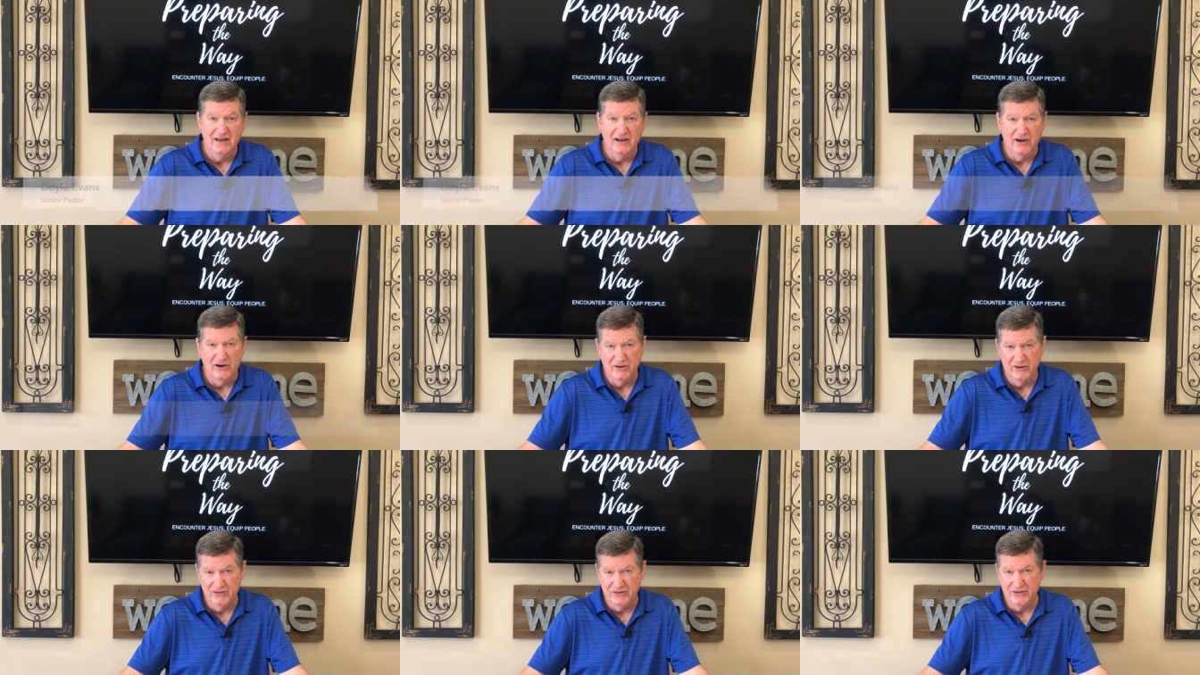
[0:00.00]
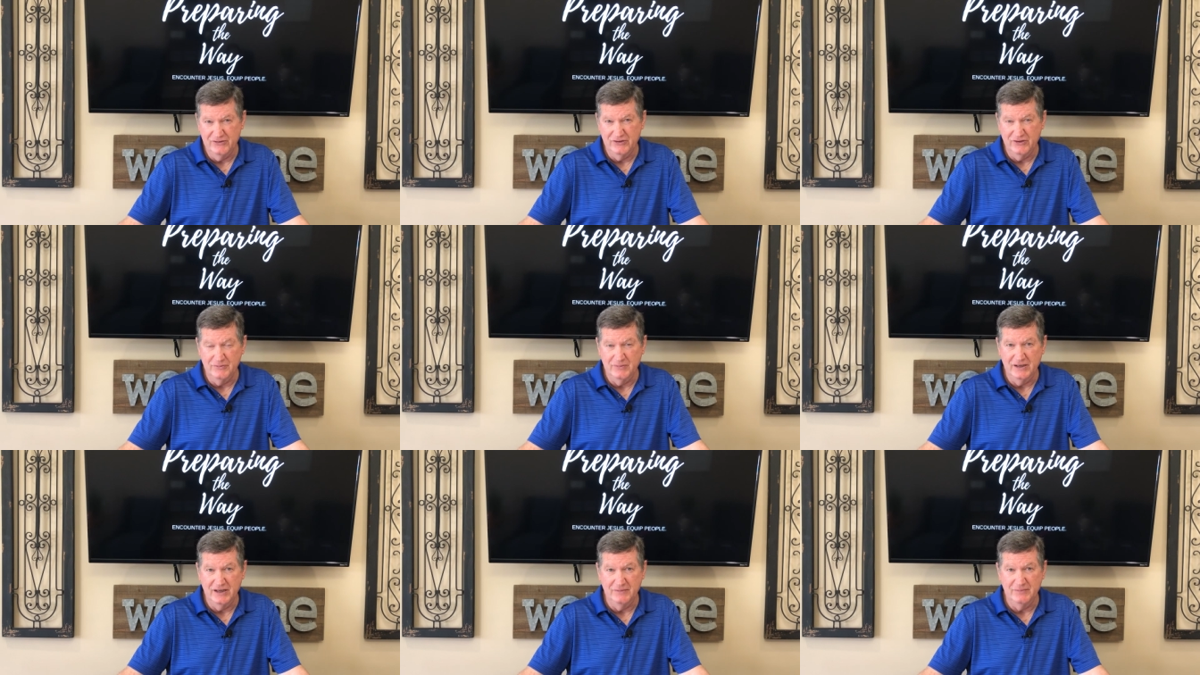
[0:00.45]
I heard that
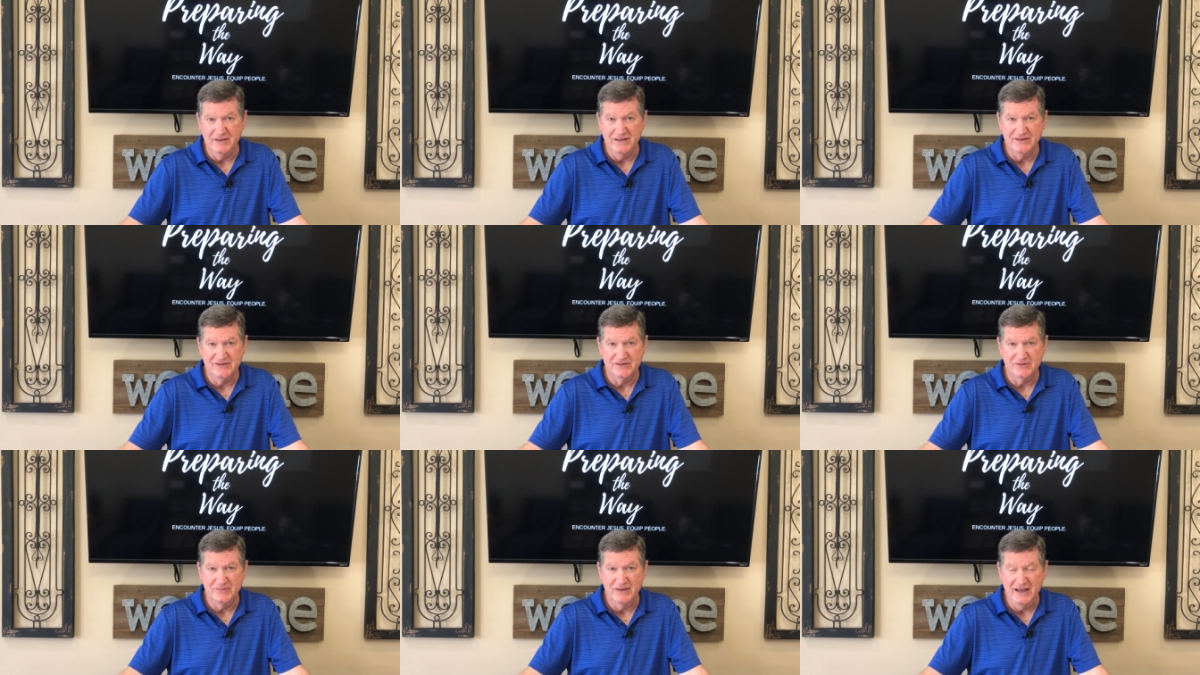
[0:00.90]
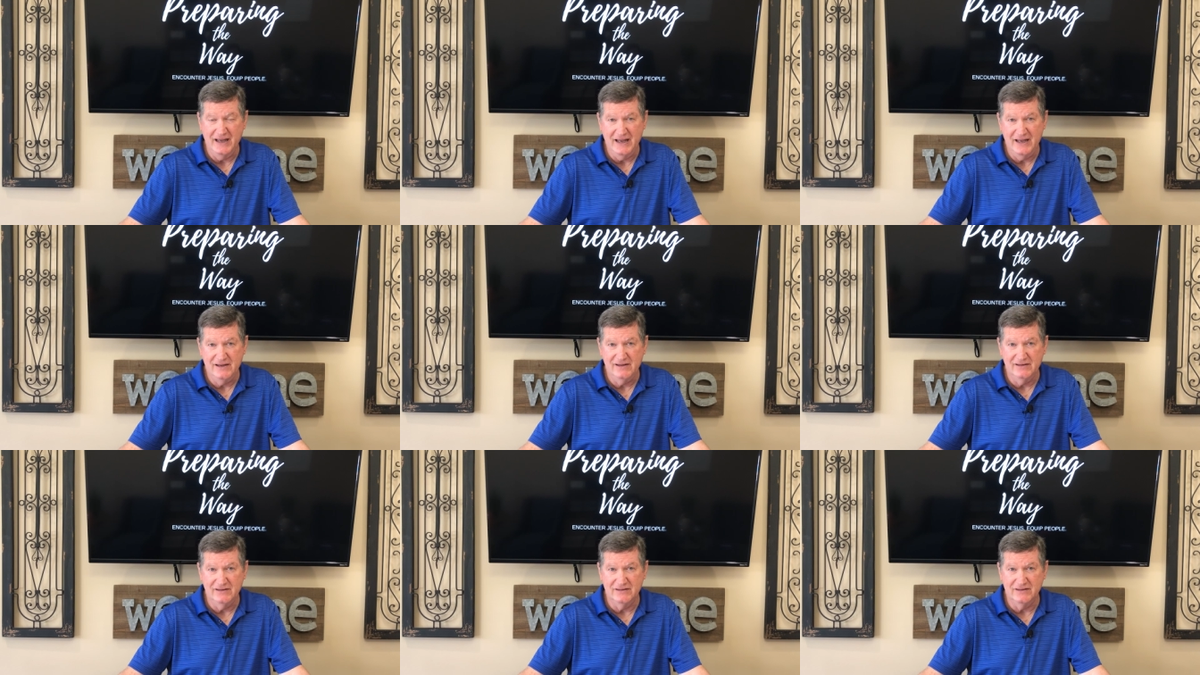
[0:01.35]
there may have been some
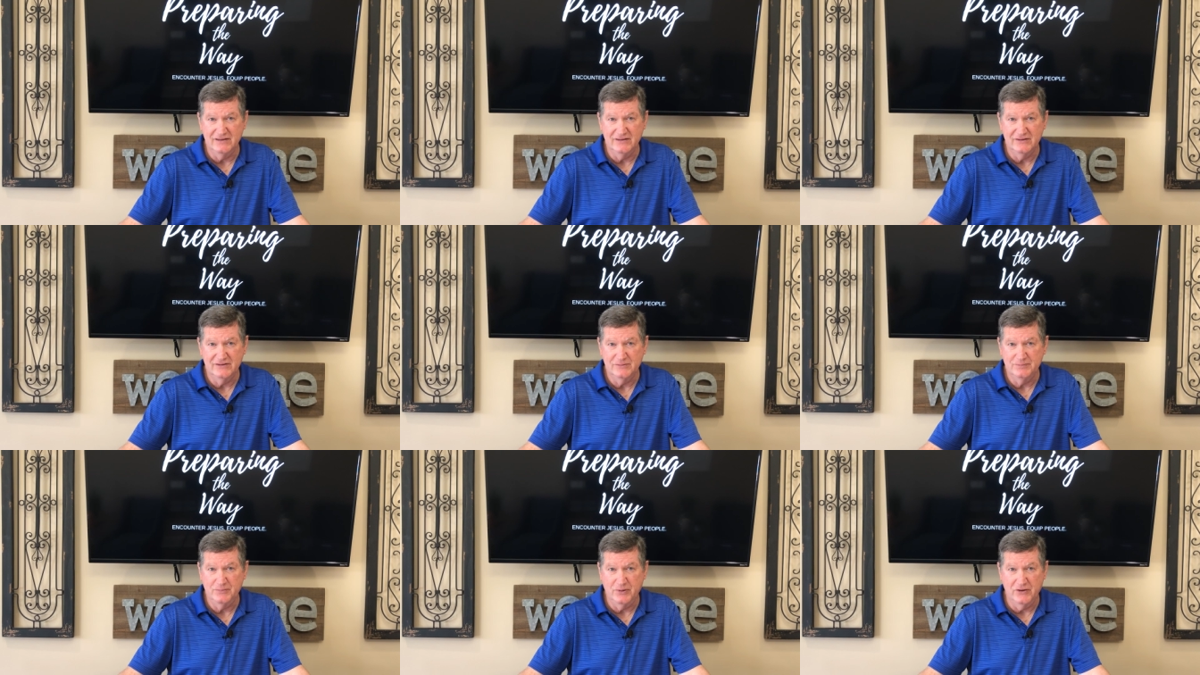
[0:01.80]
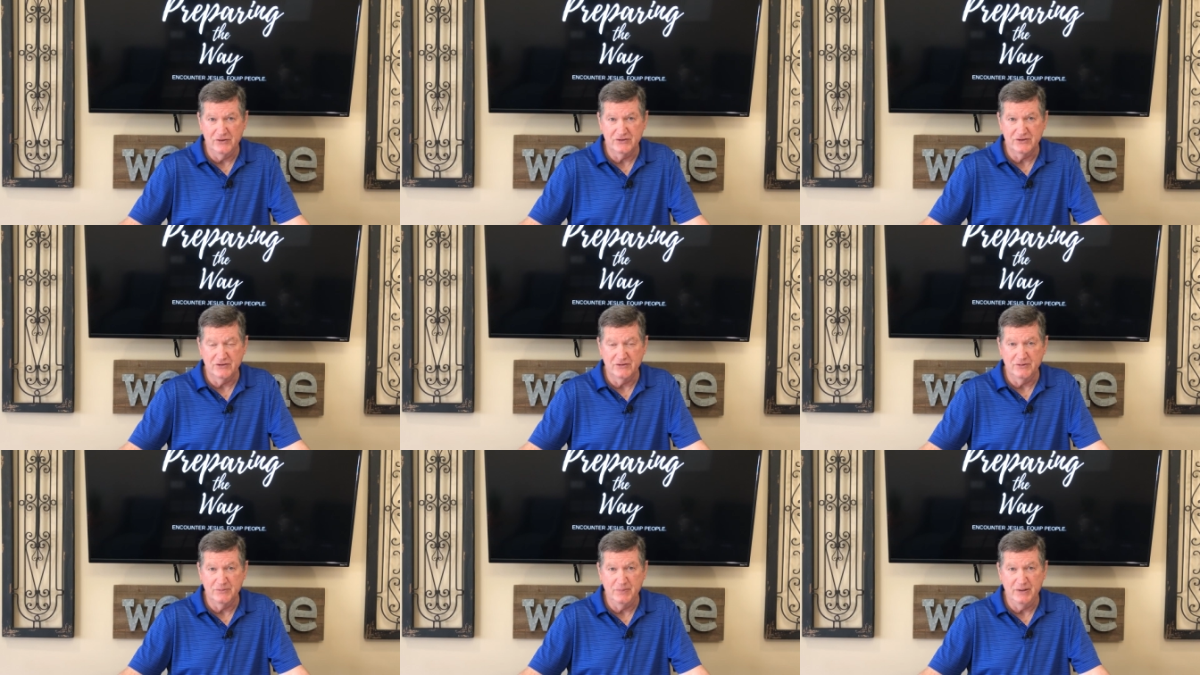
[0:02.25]
hail in
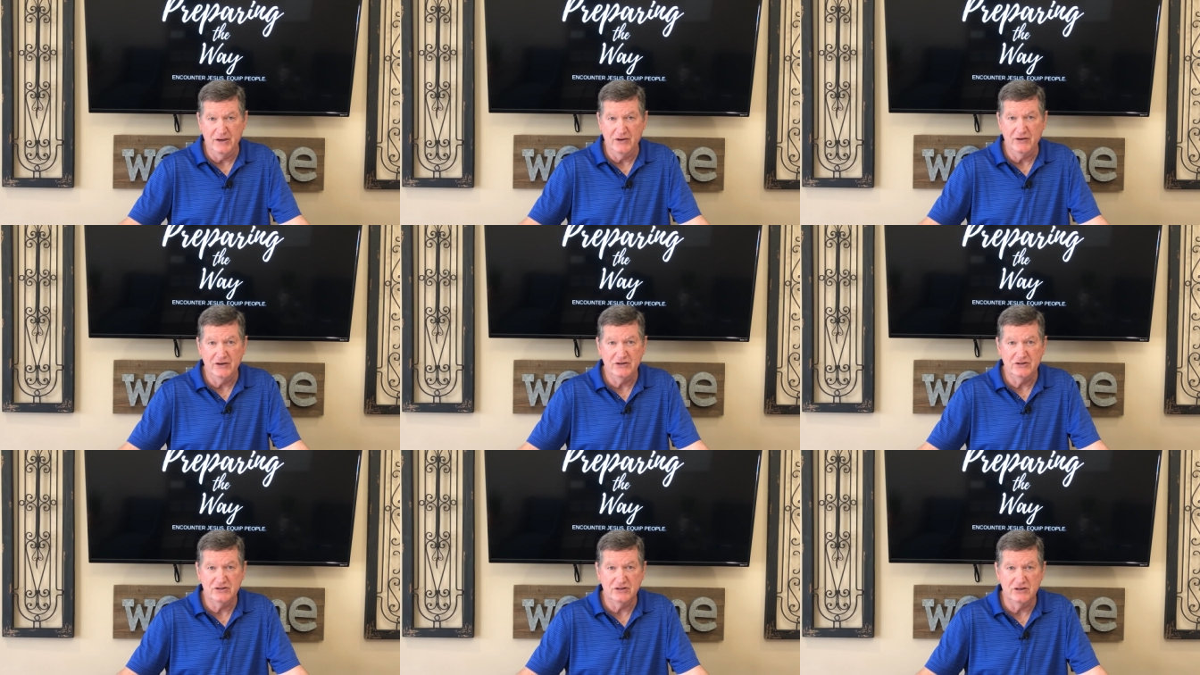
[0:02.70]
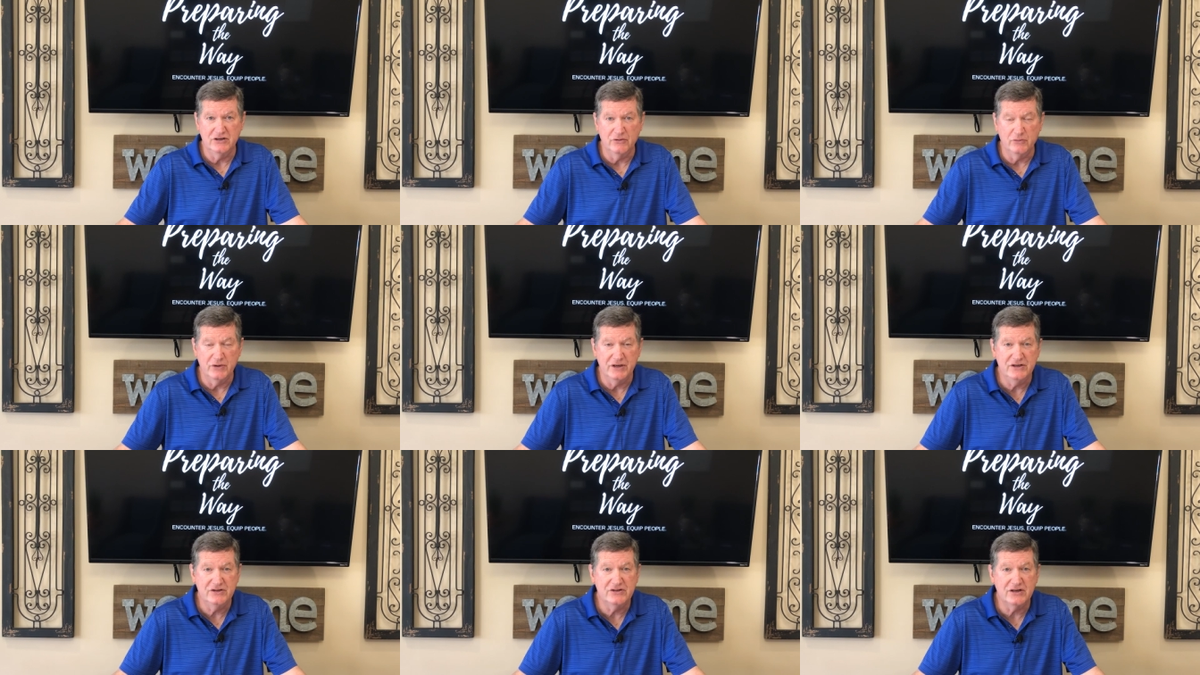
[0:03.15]
parts of the parish and the
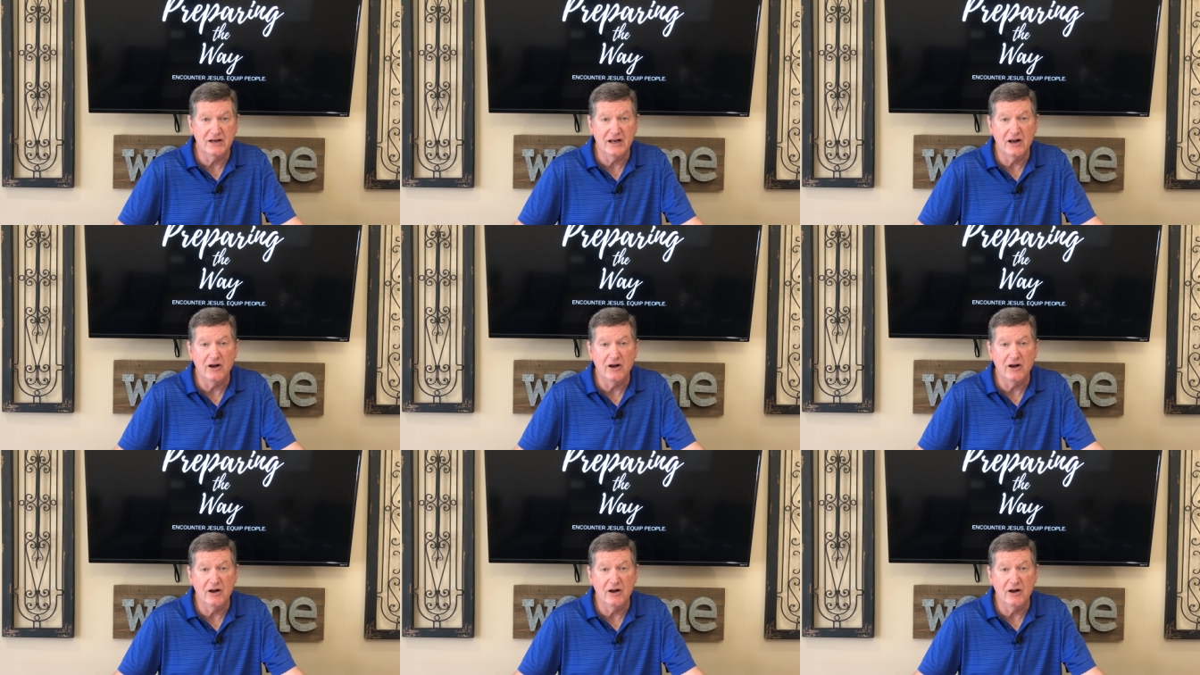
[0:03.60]
region.